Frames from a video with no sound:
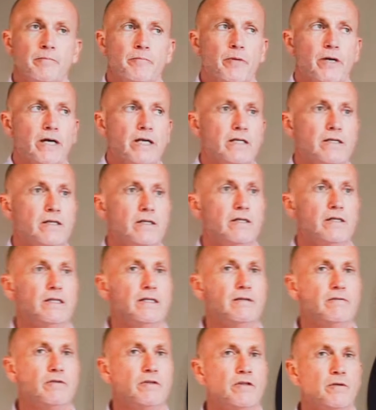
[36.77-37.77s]
But
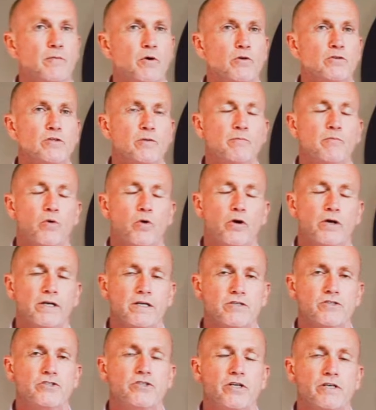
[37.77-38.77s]
the most
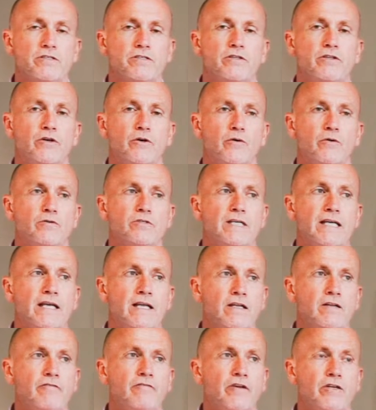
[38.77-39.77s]
important is just those
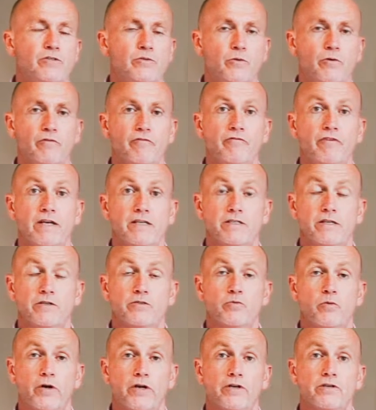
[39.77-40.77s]
individual
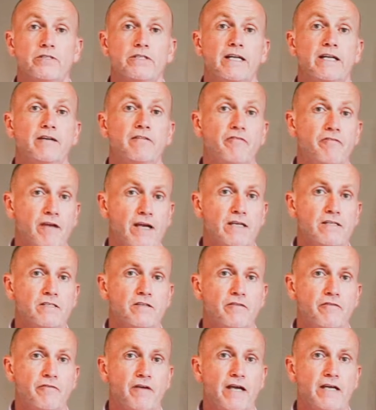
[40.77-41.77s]
visits where you're sitting face
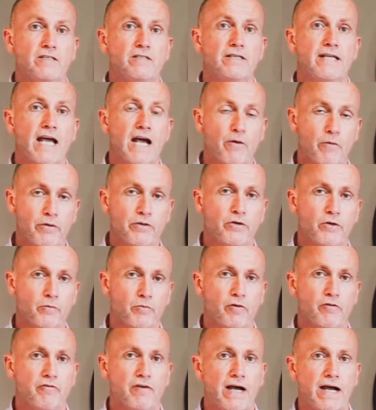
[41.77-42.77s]
to face down with your
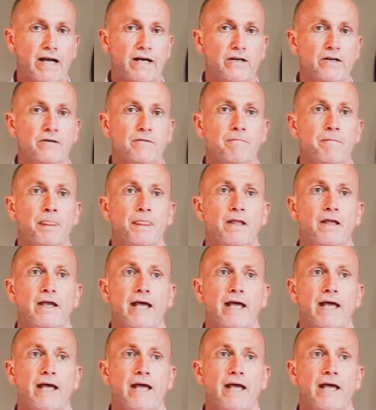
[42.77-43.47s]
provider,